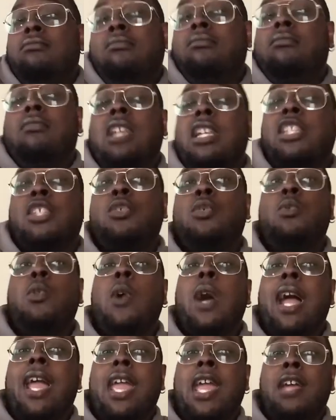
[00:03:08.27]
just who
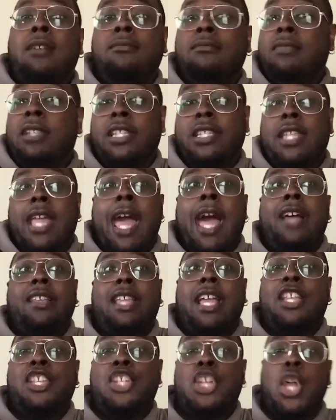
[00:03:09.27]
I am. This is the house
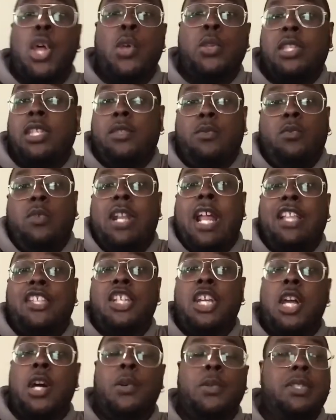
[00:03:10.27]
I chose. This is what I
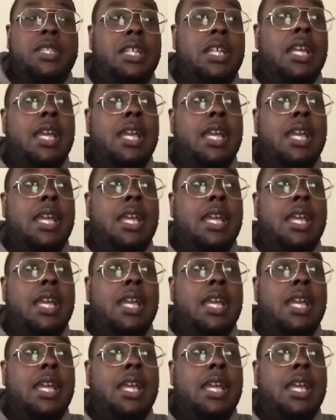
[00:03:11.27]
chose.